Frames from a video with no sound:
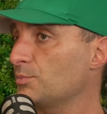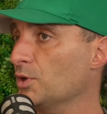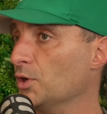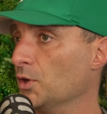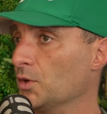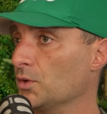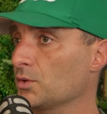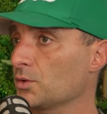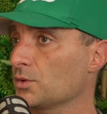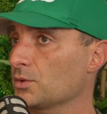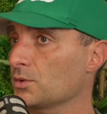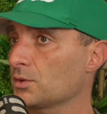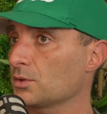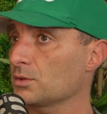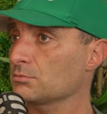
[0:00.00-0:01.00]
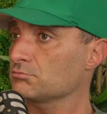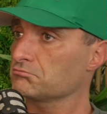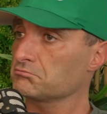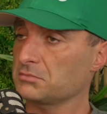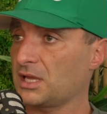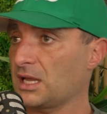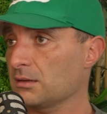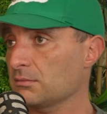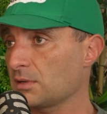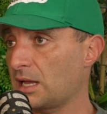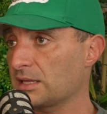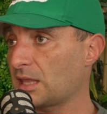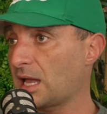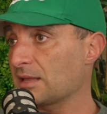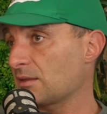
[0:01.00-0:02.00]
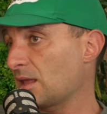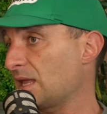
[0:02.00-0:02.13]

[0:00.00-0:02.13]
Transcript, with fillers: but yeah, I, I,